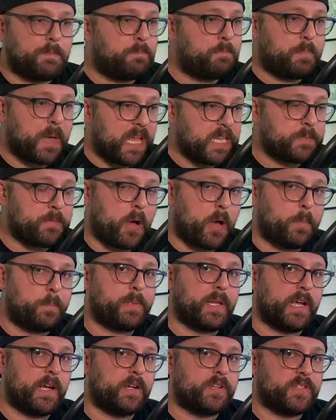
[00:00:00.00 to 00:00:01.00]
baseball
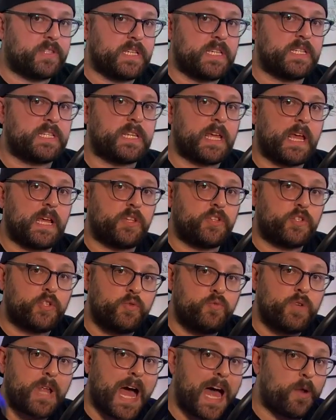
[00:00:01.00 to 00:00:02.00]
players these days
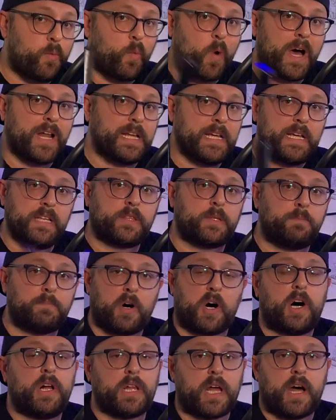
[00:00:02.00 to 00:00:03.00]
do not want to hit the
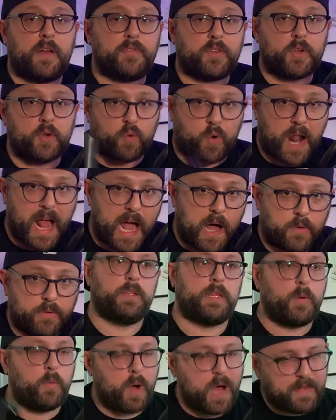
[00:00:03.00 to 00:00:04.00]
ball on the ground.
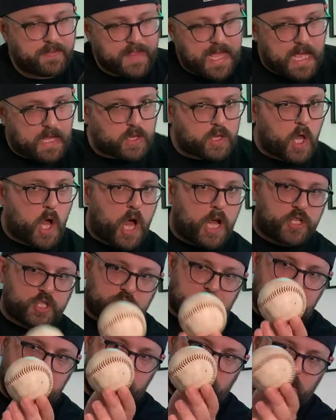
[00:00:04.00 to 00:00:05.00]
They want that launch
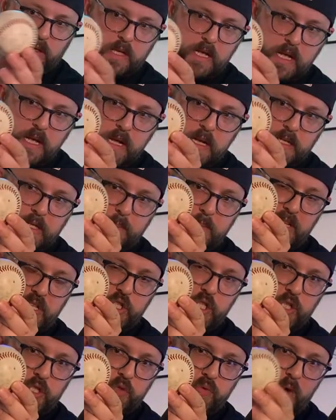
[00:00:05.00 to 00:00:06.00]
angle to be
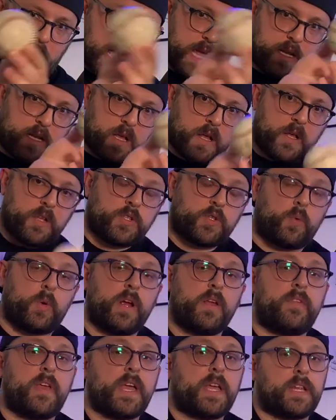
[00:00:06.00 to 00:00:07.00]
just right to
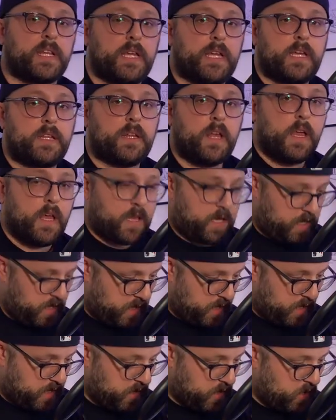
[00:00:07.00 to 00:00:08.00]
where they can hit
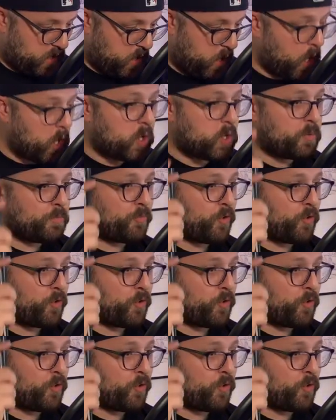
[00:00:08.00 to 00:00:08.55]
a home